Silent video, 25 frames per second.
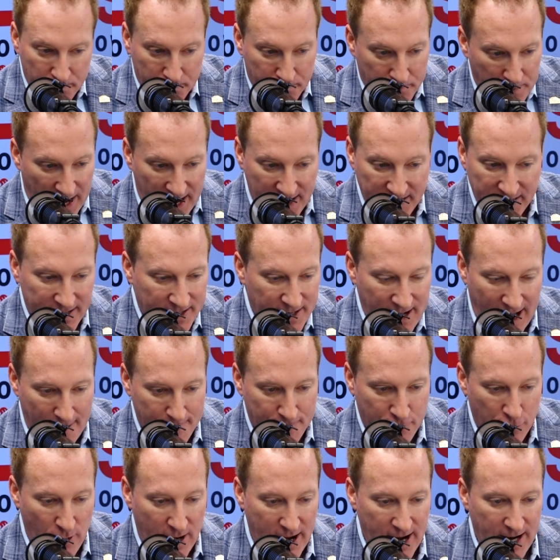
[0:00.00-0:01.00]
bend and
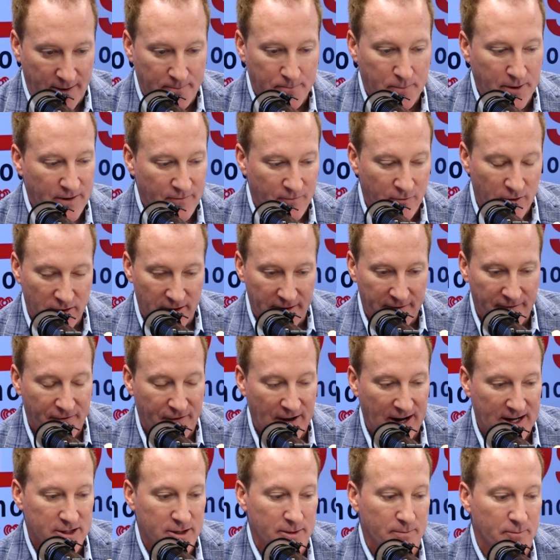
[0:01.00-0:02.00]
not break, be really
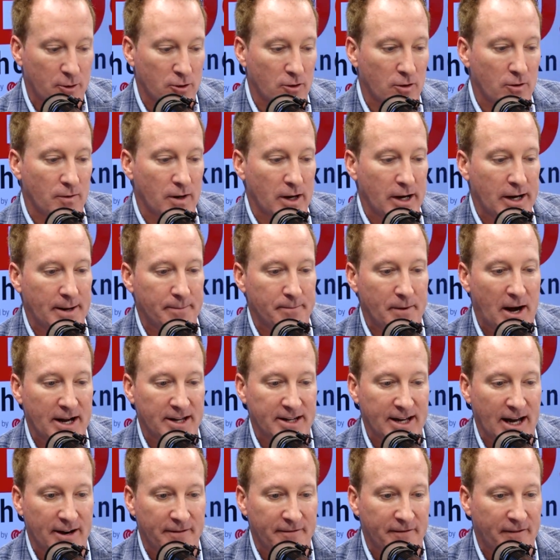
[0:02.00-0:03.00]
flexible,
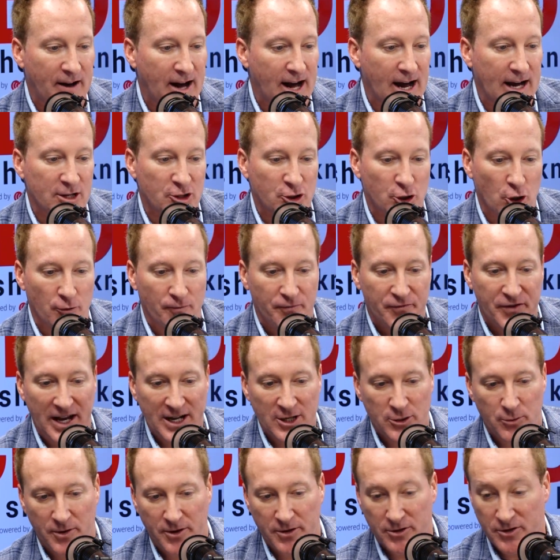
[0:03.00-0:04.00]
identify certain
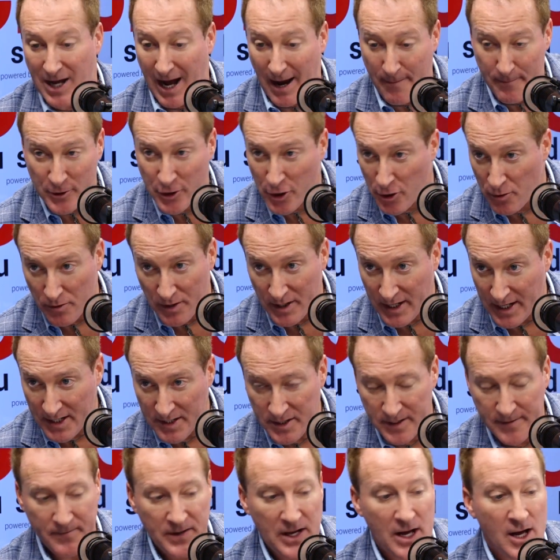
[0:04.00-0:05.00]
things where there's
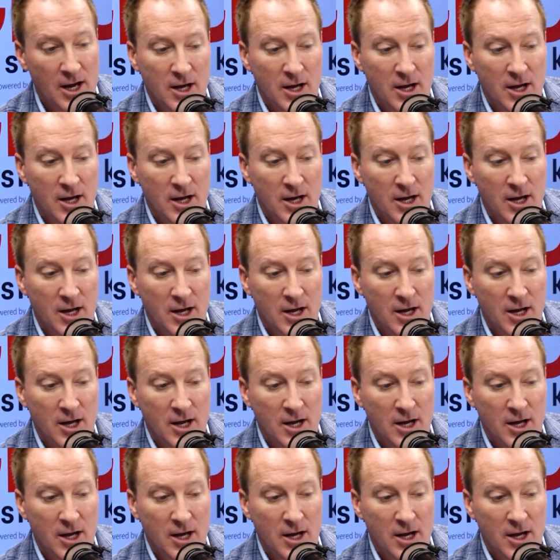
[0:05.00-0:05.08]
opportunities,